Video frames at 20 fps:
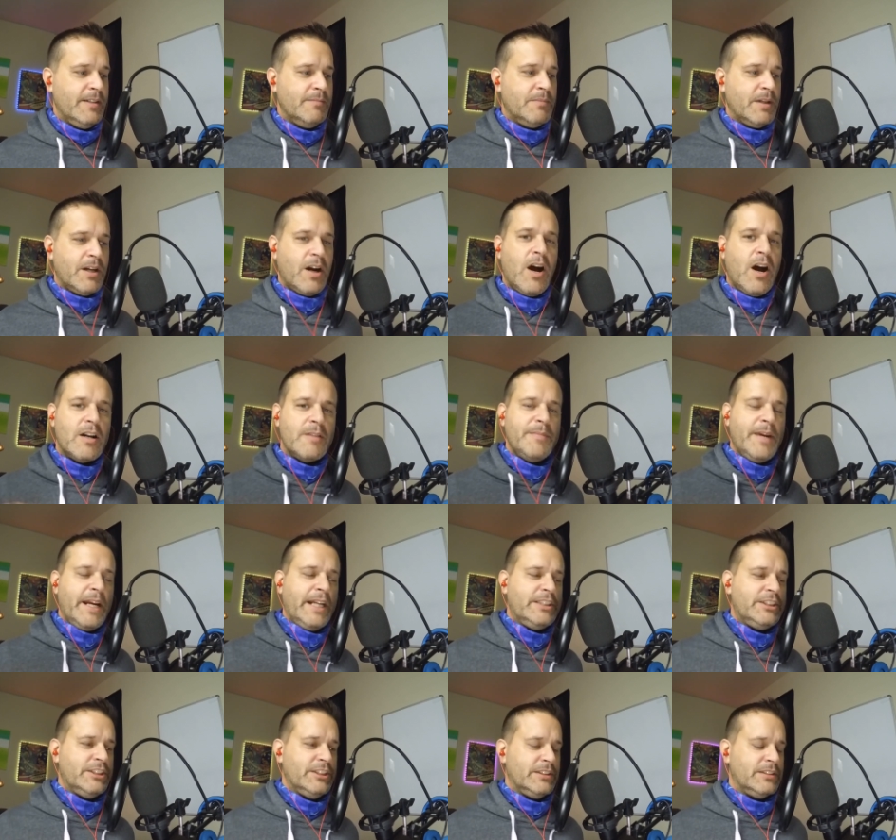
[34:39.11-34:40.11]
but
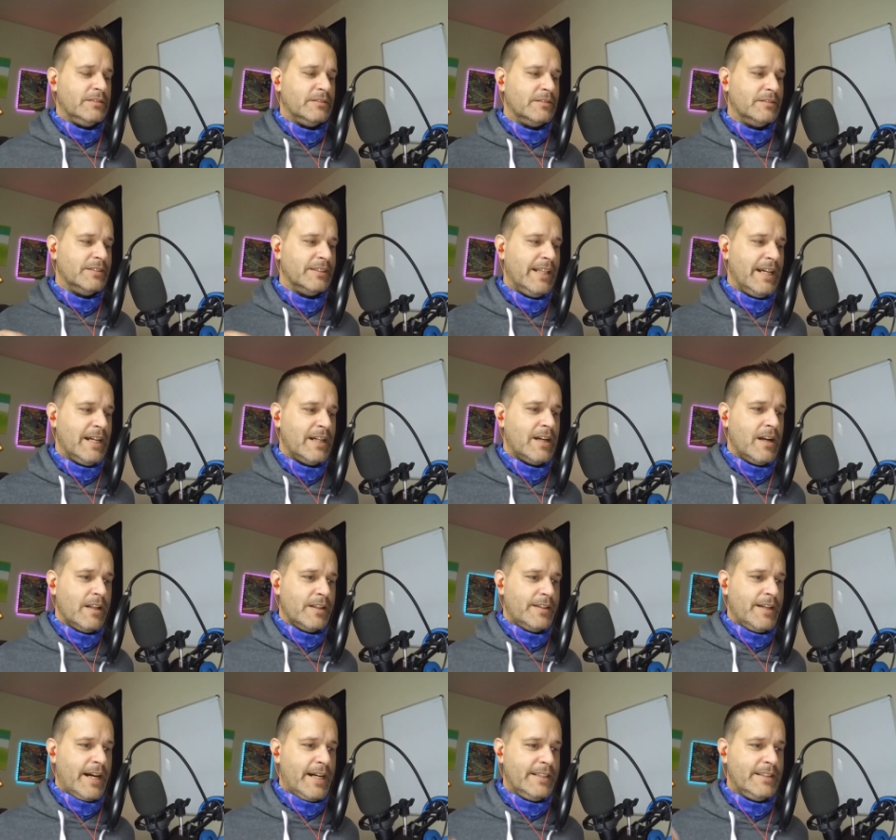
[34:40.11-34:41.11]
automation, that kind
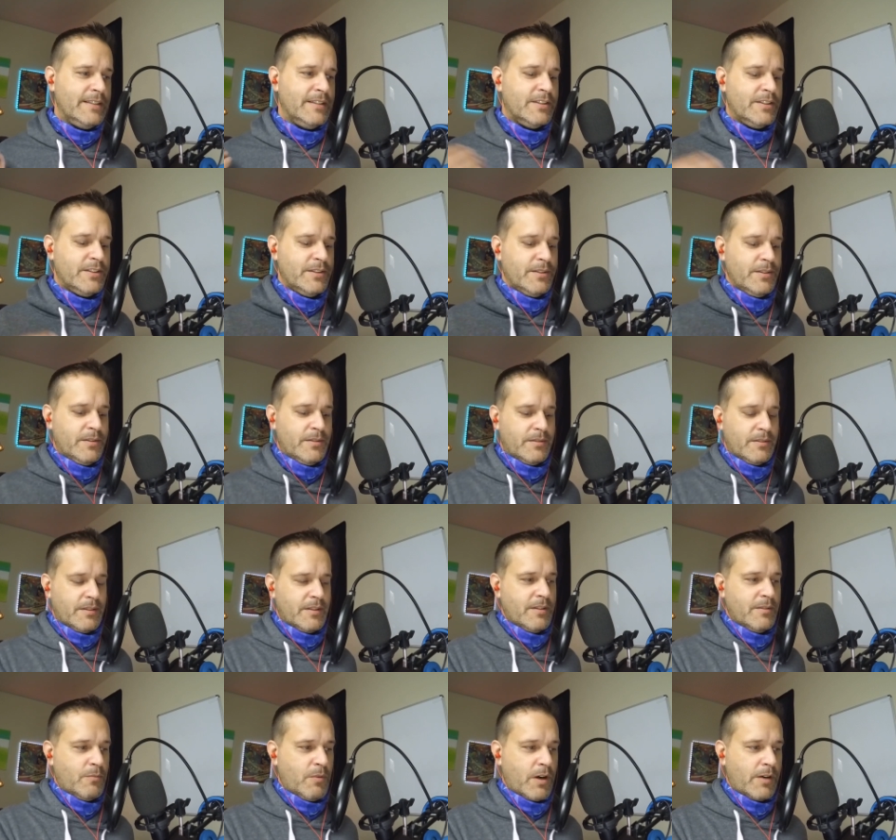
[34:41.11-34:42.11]
of ties into
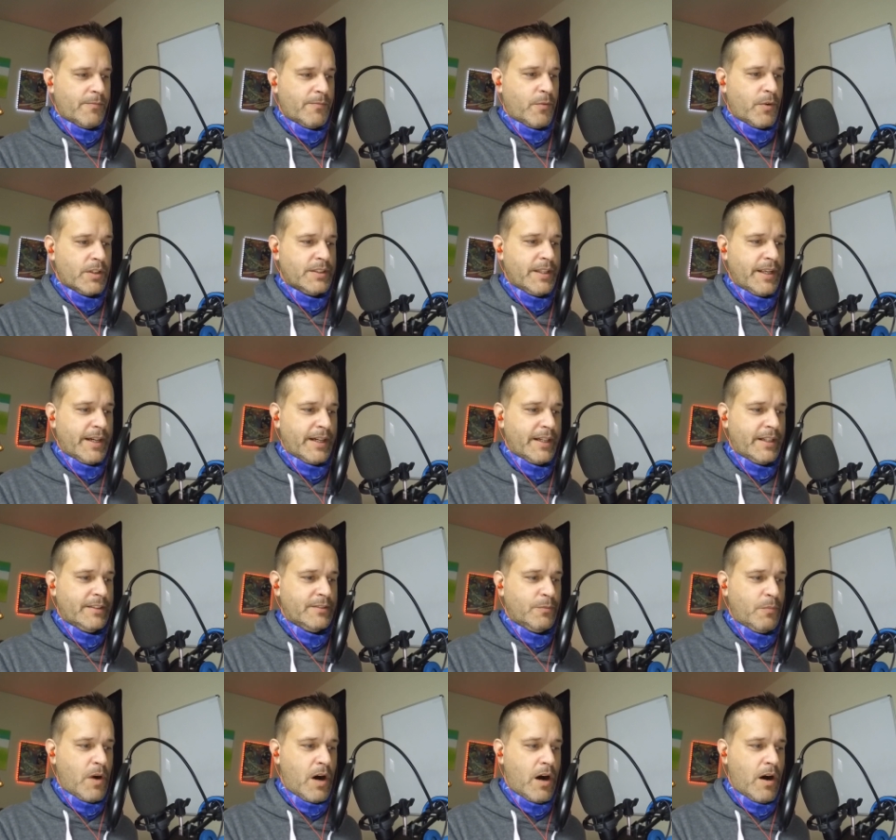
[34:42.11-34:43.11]
the workforce thing
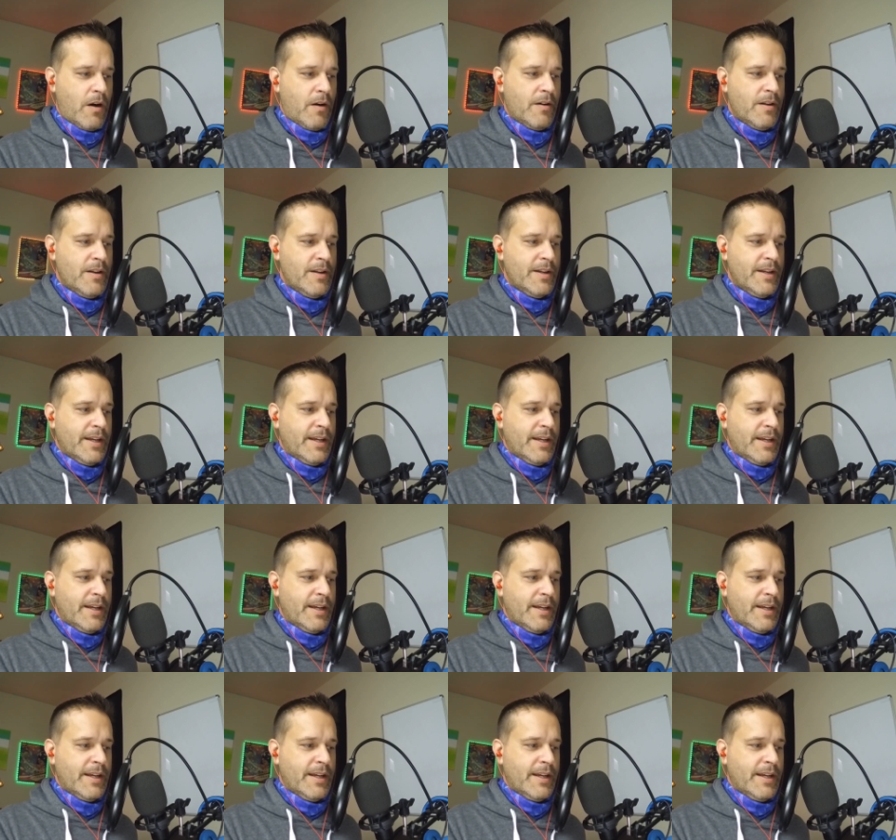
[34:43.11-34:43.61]
as well.